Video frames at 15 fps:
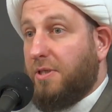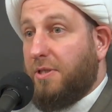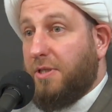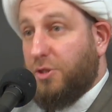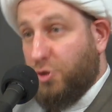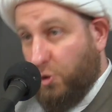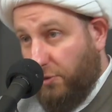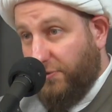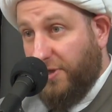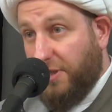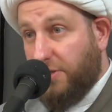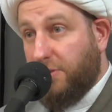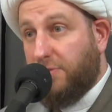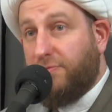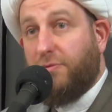The
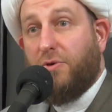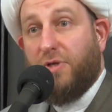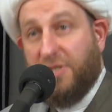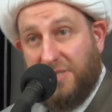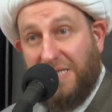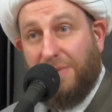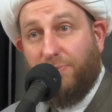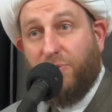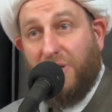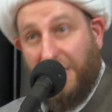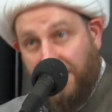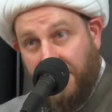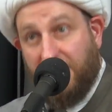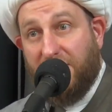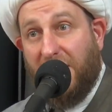Soviet, for example,
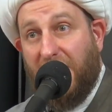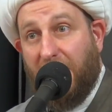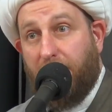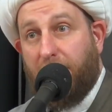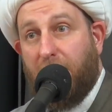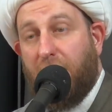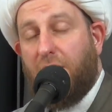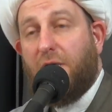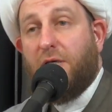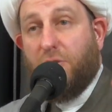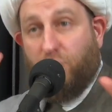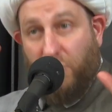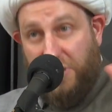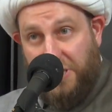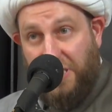at the time,
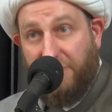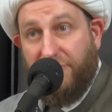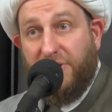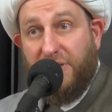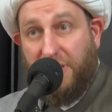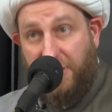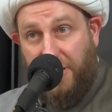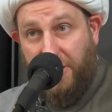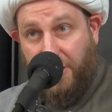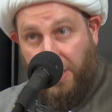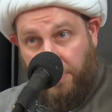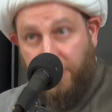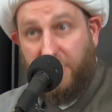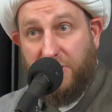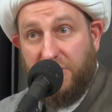it was governed in the
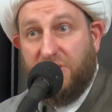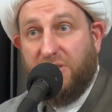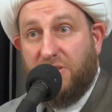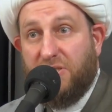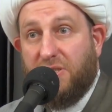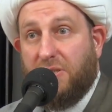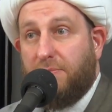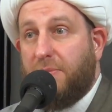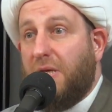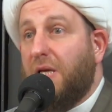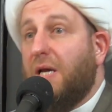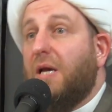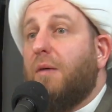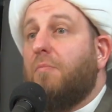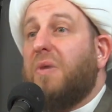communist system.
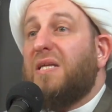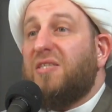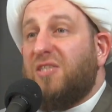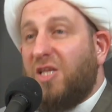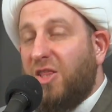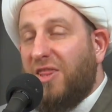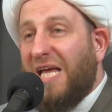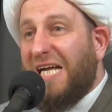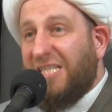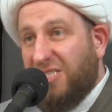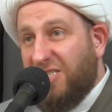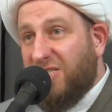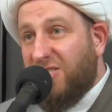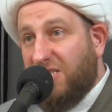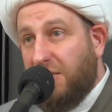But did that
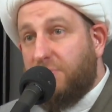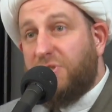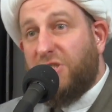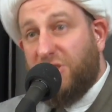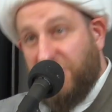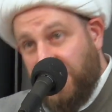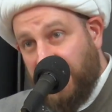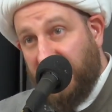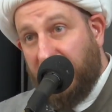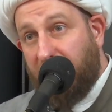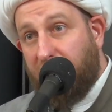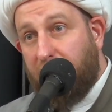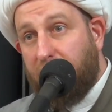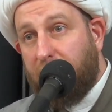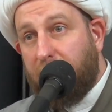system
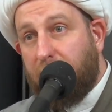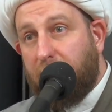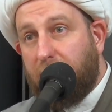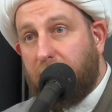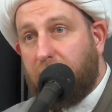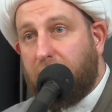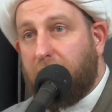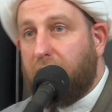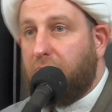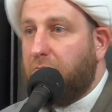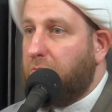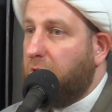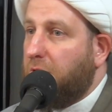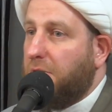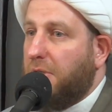succeed?
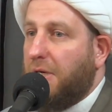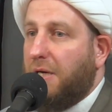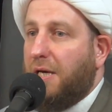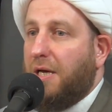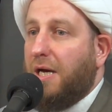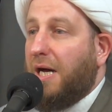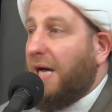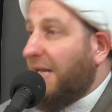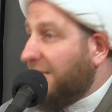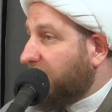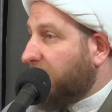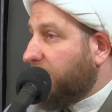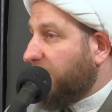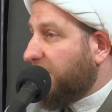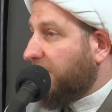No.
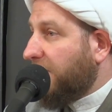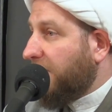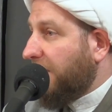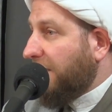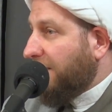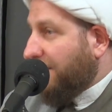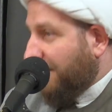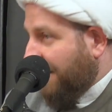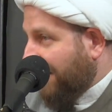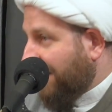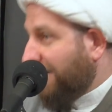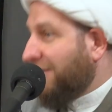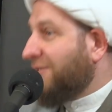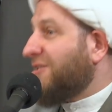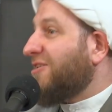Ultimately,
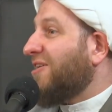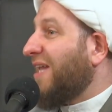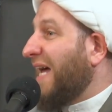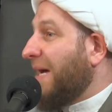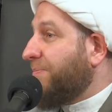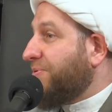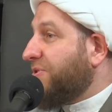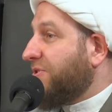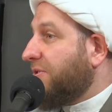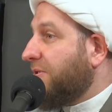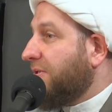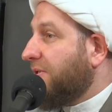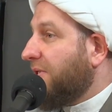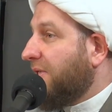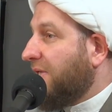it collapsed
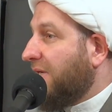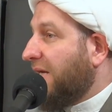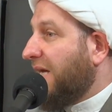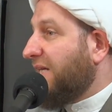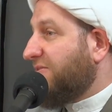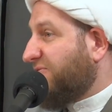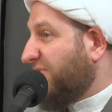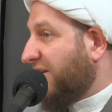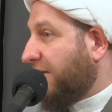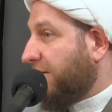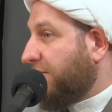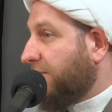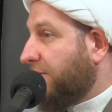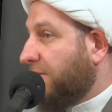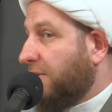and failed.